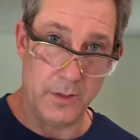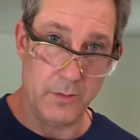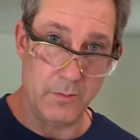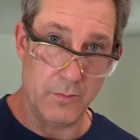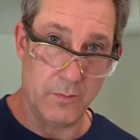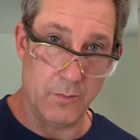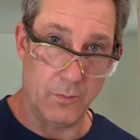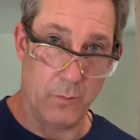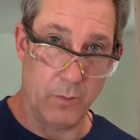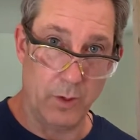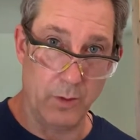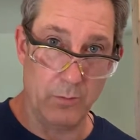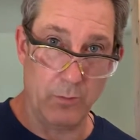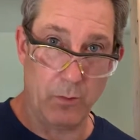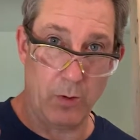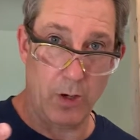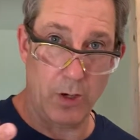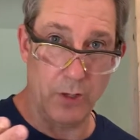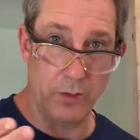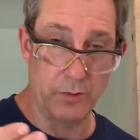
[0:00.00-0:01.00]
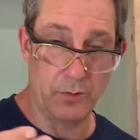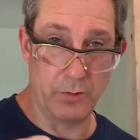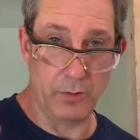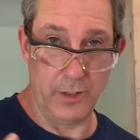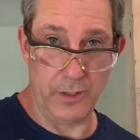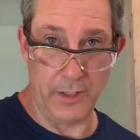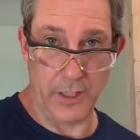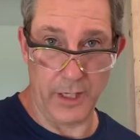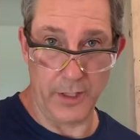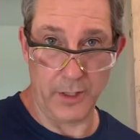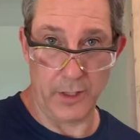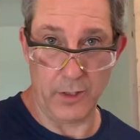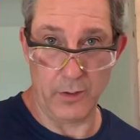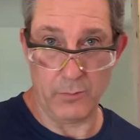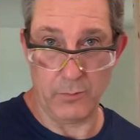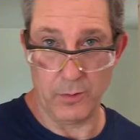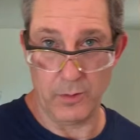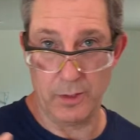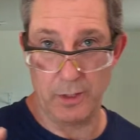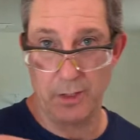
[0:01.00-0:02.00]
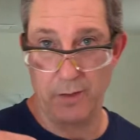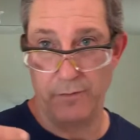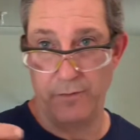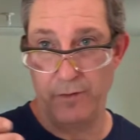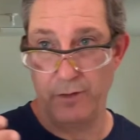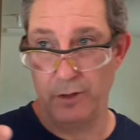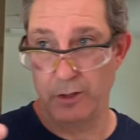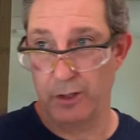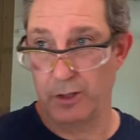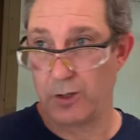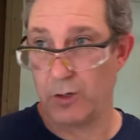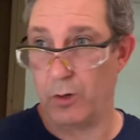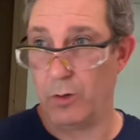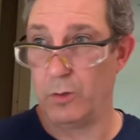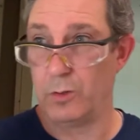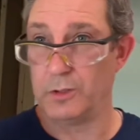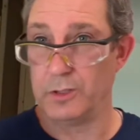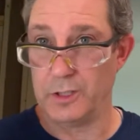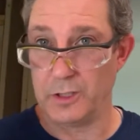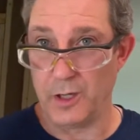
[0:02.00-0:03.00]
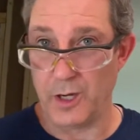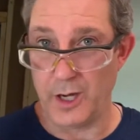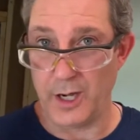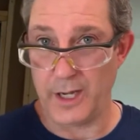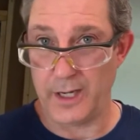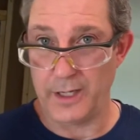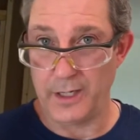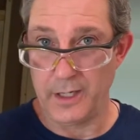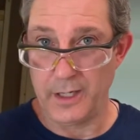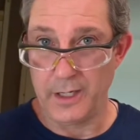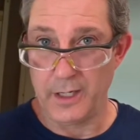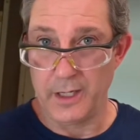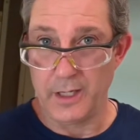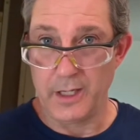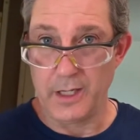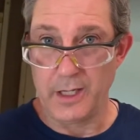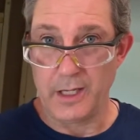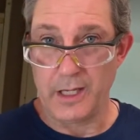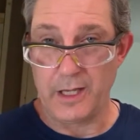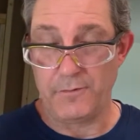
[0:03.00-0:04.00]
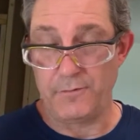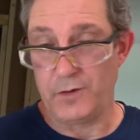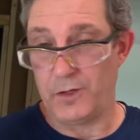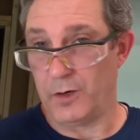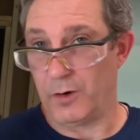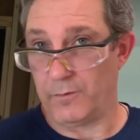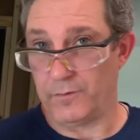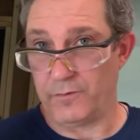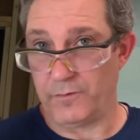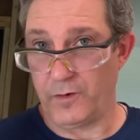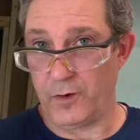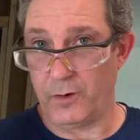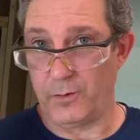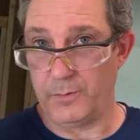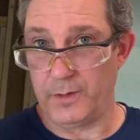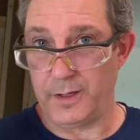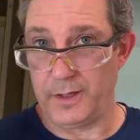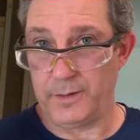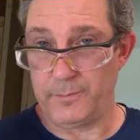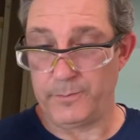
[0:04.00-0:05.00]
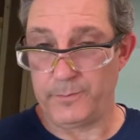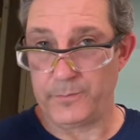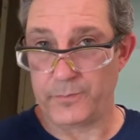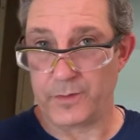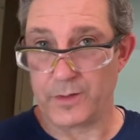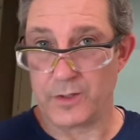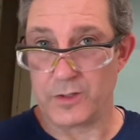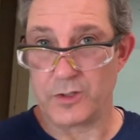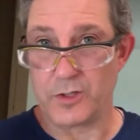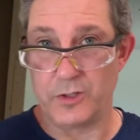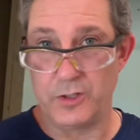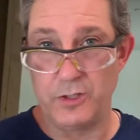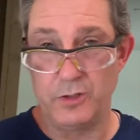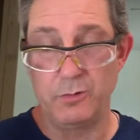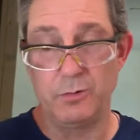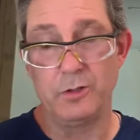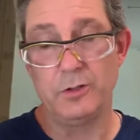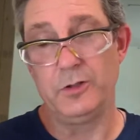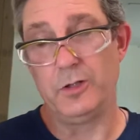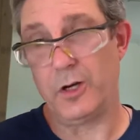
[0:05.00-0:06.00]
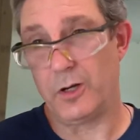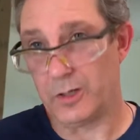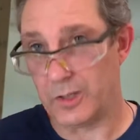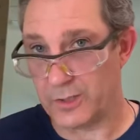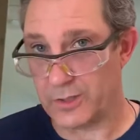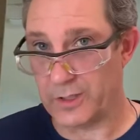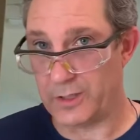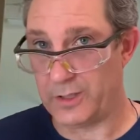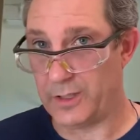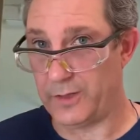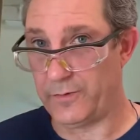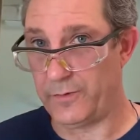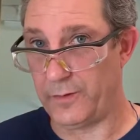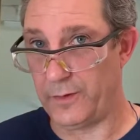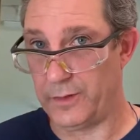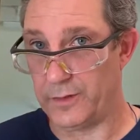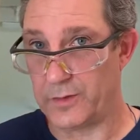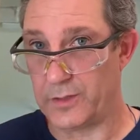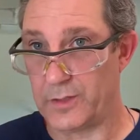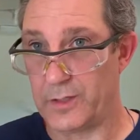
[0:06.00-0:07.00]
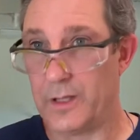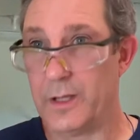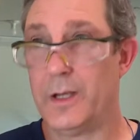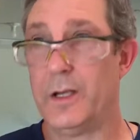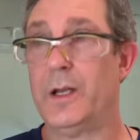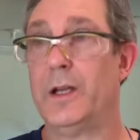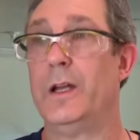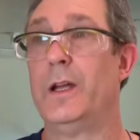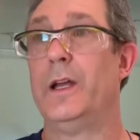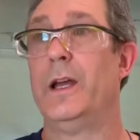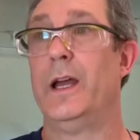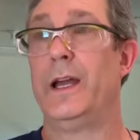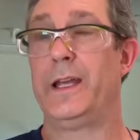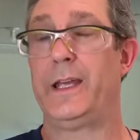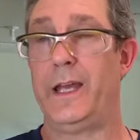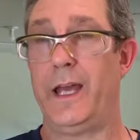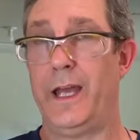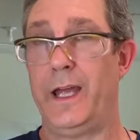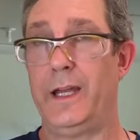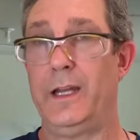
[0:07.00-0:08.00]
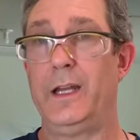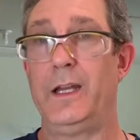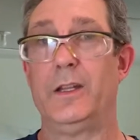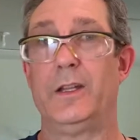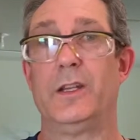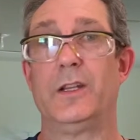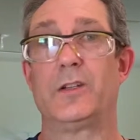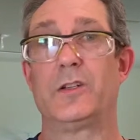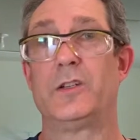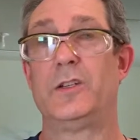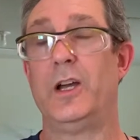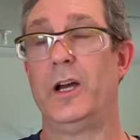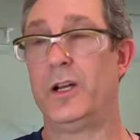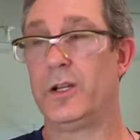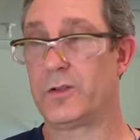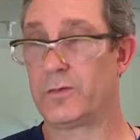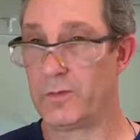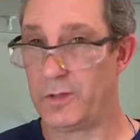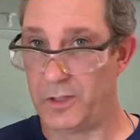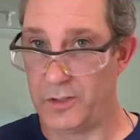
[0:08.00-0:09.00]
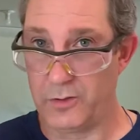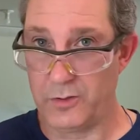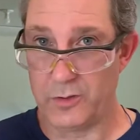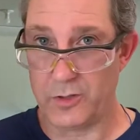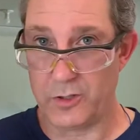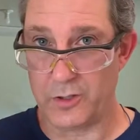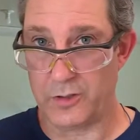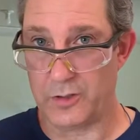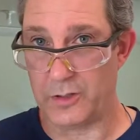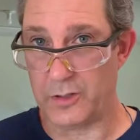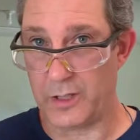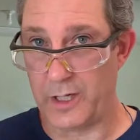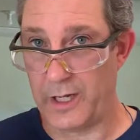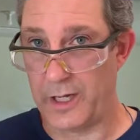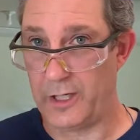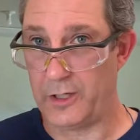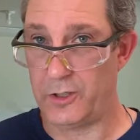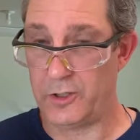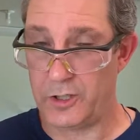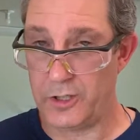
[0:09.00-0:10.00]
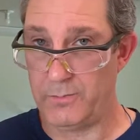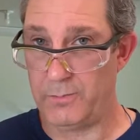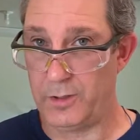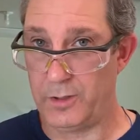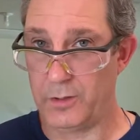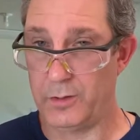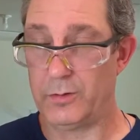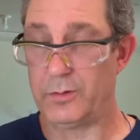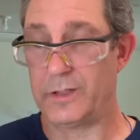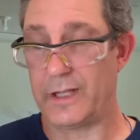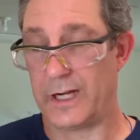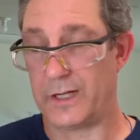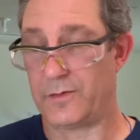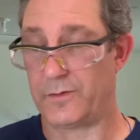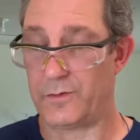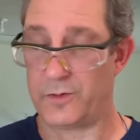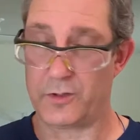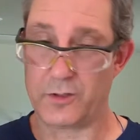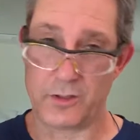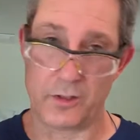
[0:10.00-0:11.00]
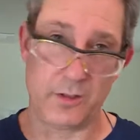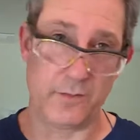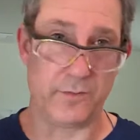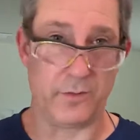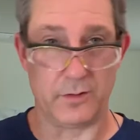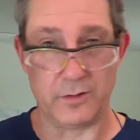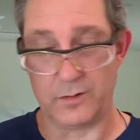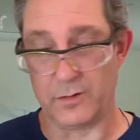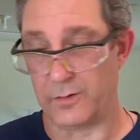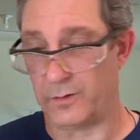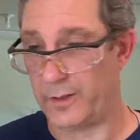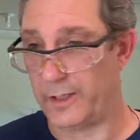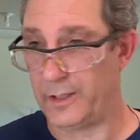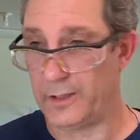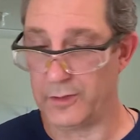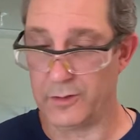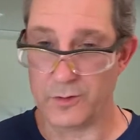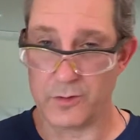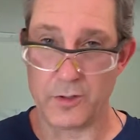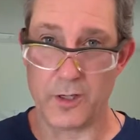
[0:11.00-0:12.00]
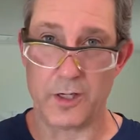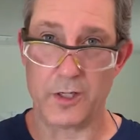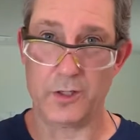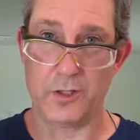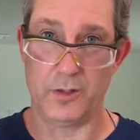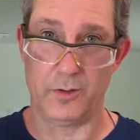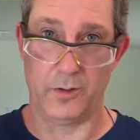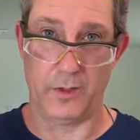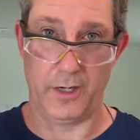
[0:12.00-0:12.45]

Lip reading: one wall to another where you can feel it cold and hot if you don't foam it. So you will notice a difference. Again, this does reduce your energy bill, that's for sure, for green construction or